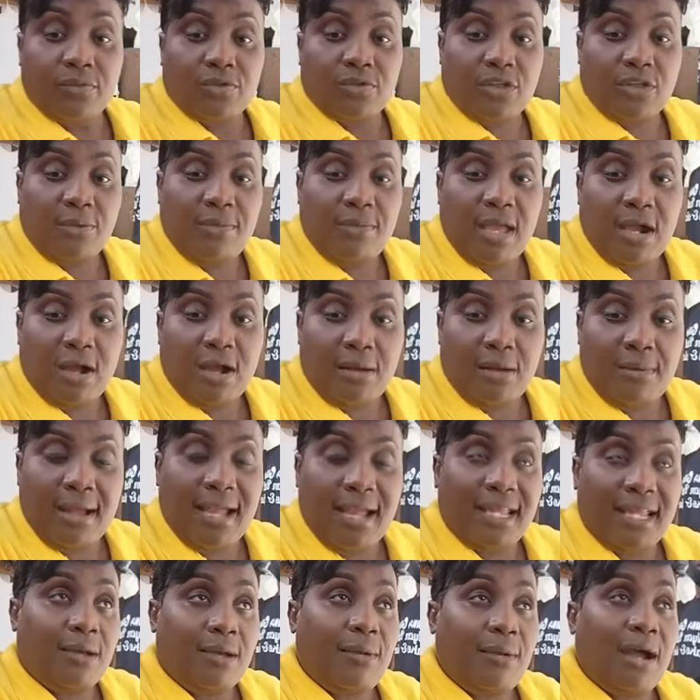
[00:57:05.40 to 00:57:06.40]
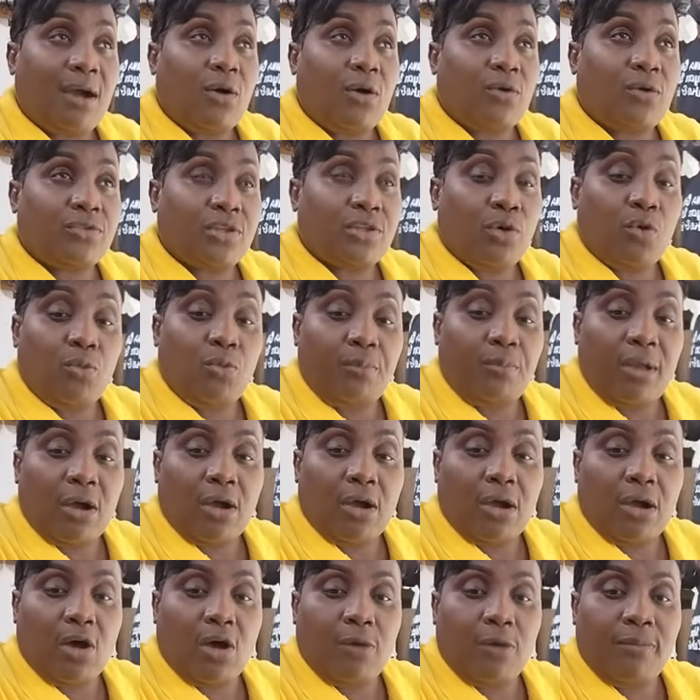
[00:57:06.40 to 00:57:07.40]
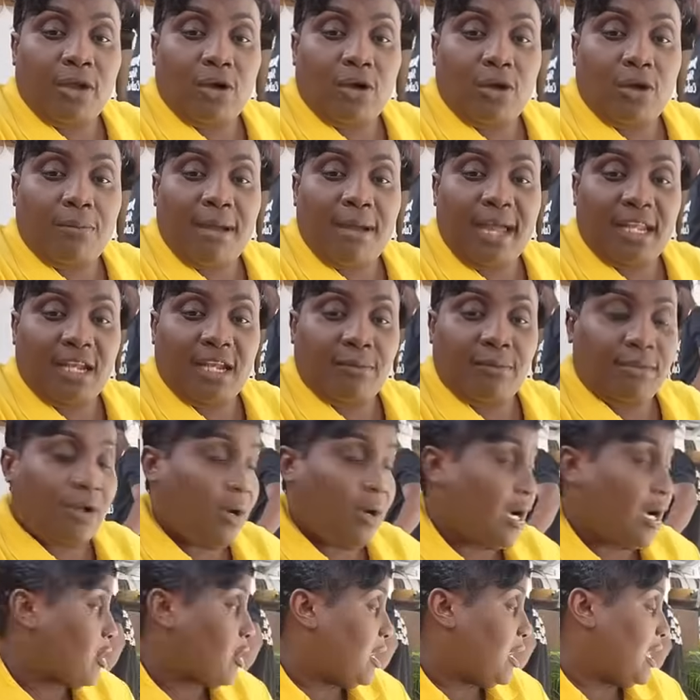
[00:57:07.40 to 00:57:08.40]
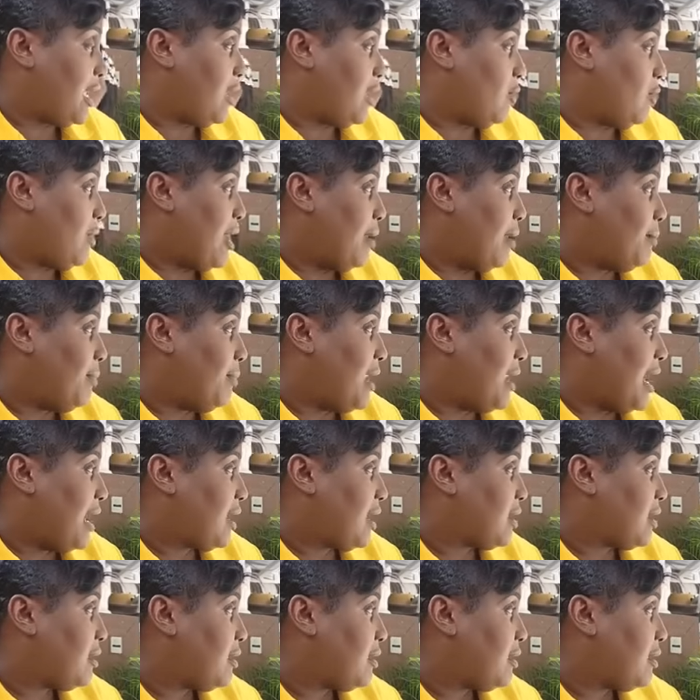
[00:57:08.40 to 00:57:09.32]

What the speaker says: So me go buy them. Me go buy them. You what color you want? Black.